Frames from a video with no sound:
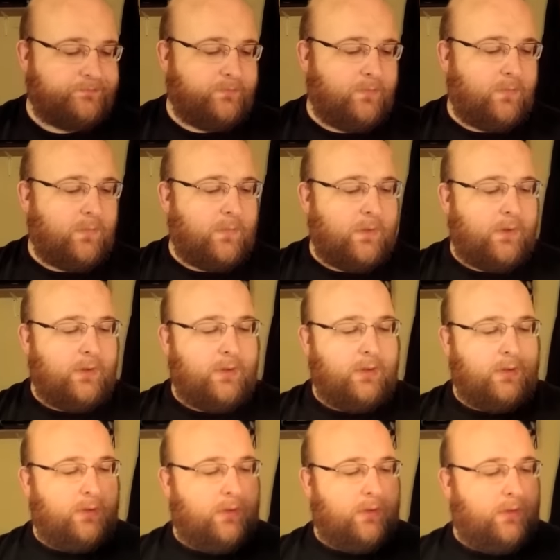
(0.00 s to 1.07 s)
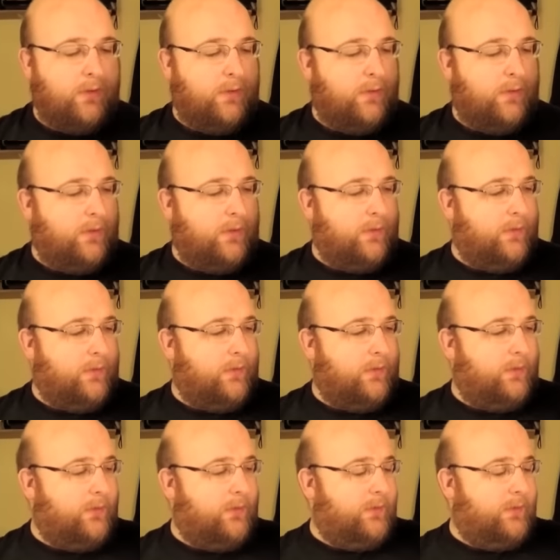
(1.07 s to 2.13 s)

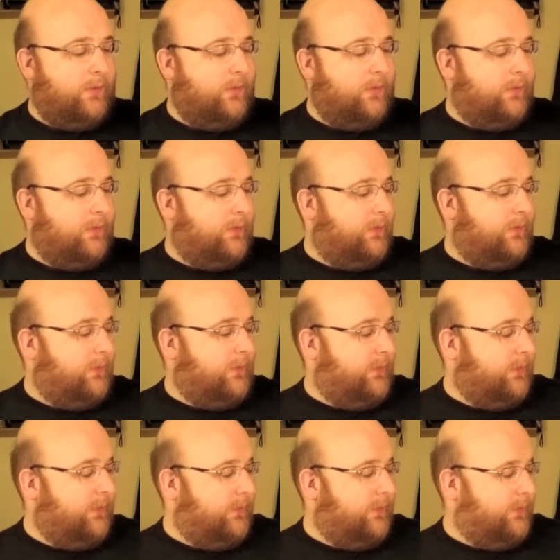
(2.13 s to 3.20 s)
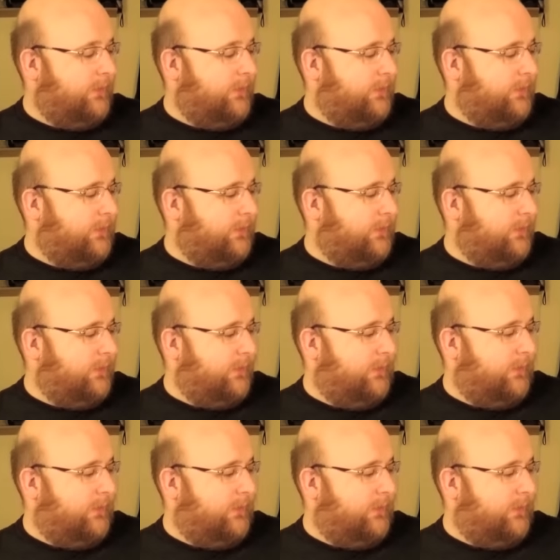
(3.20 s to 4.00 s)
(silence)